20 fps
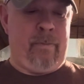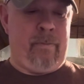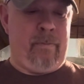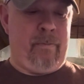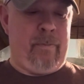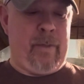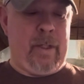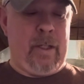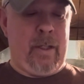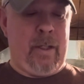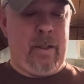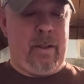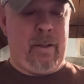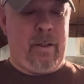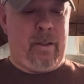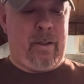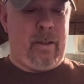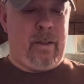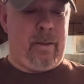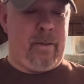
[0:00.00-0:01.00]
very,
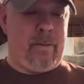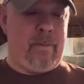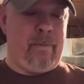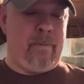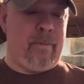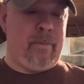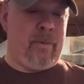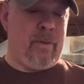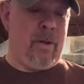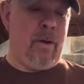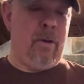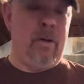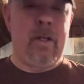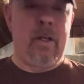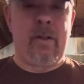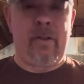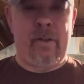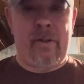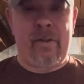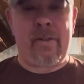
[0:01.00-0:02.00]
it's noted
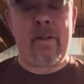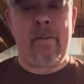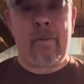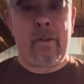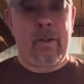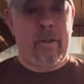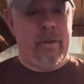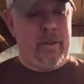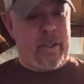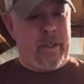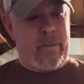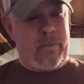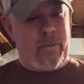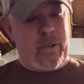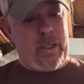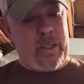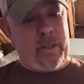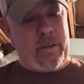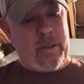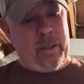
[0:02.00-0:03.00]
as a similar type
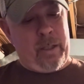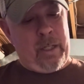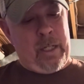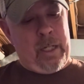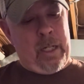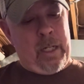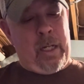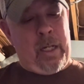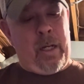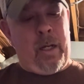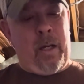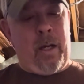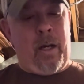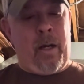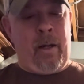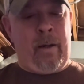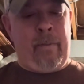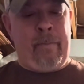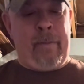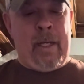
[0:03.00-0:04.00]
cheese.
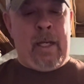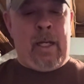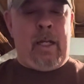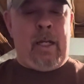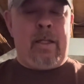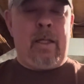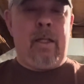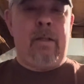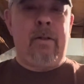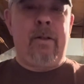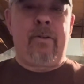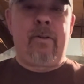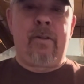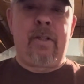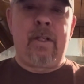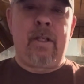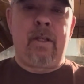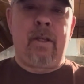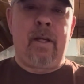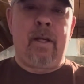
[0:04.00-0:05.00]
The other
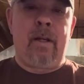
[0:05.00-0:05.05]
interesting thing